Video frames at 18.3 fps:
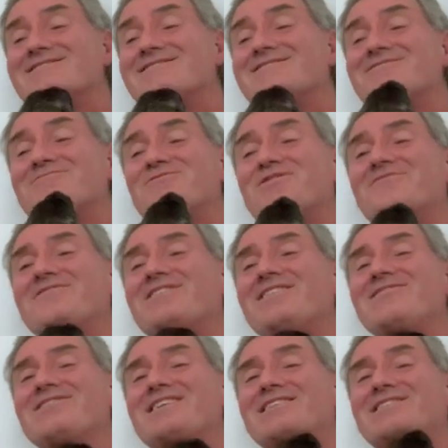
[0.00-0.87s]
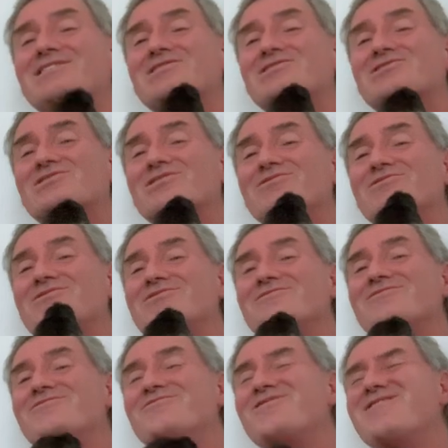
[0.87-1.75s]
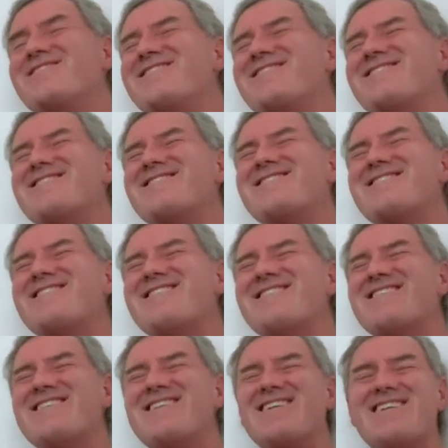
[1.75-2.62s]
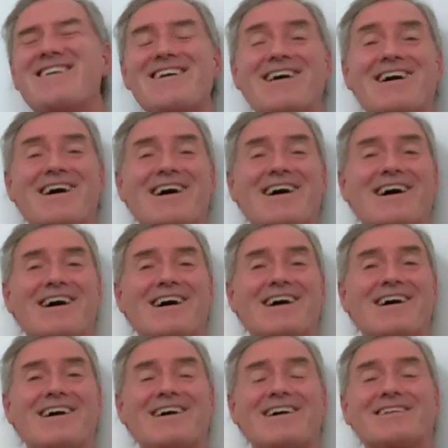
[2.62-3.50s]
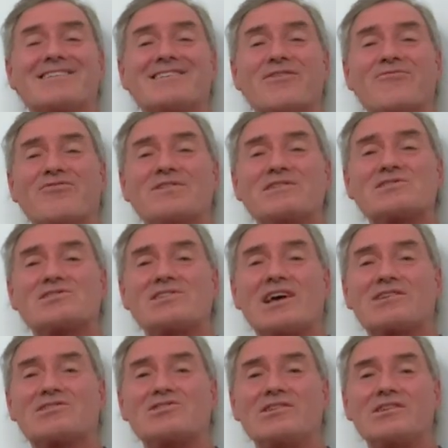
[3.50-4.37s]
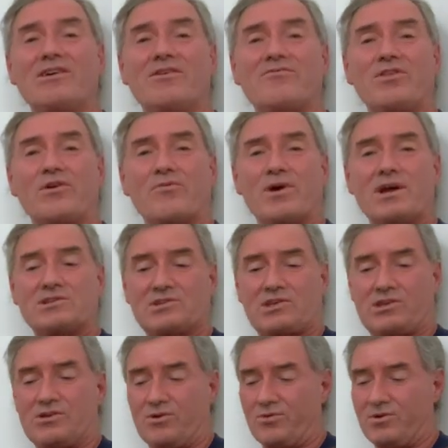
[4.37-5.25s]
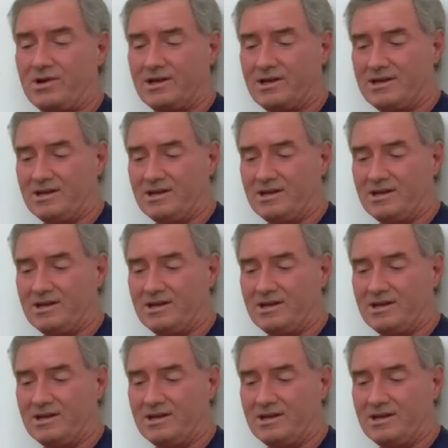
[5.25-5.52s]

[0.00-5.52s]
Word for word: and we've done that to show you a different section of the rescue.